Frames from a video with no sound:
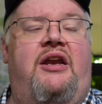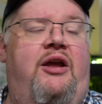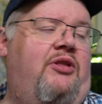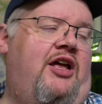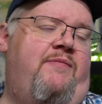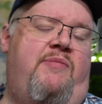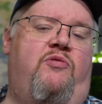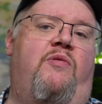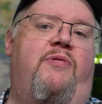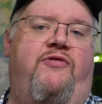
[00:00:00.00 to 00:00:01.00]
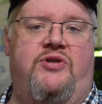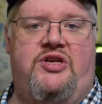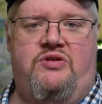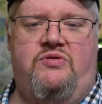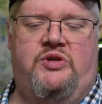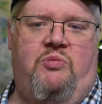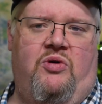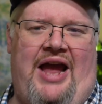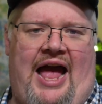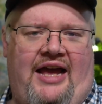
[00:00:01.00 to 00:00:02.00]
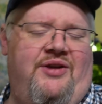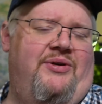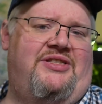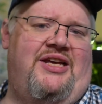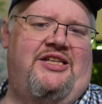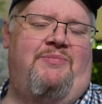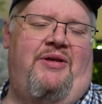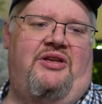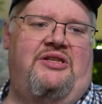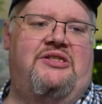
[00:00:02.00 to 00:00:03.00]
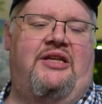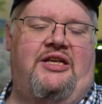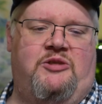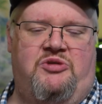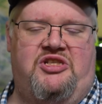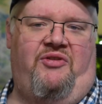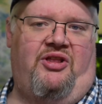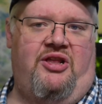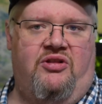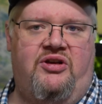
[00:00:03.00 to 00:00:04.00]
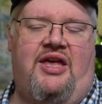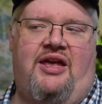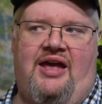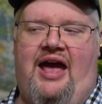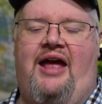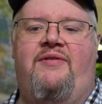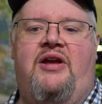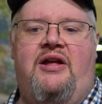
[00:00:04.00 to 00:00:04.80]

Now, a lot of people will prefer to use more accurate test methods, like specifically looking at